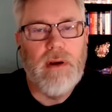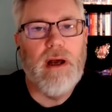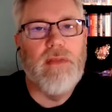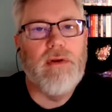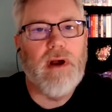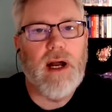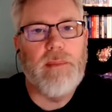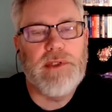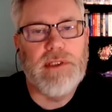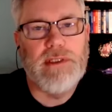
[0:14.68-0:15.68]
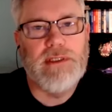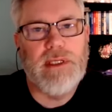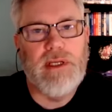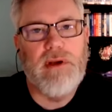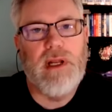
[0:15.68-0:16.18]
Other options
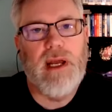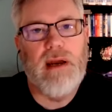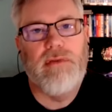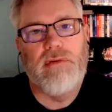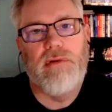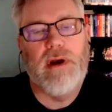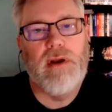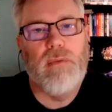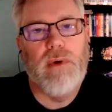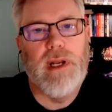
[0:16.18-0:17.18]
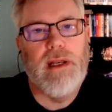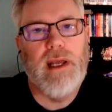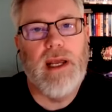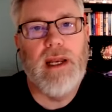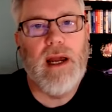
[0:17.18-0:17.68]
that you could have throughout your wedding
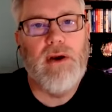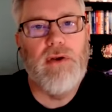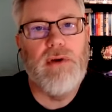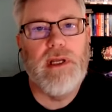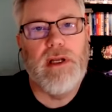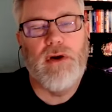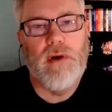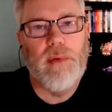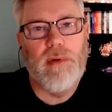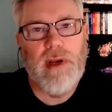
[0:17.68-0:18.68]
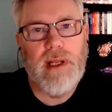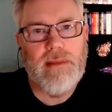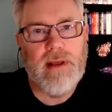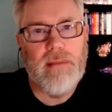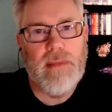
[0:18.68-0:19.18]
day and how you can incorporate
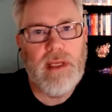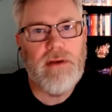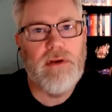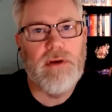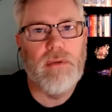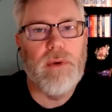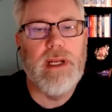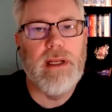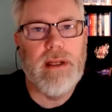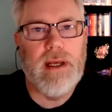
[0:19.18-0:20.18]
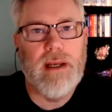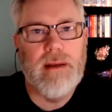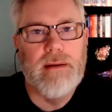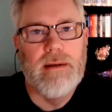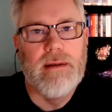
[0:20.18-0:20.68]
them into your wedding day.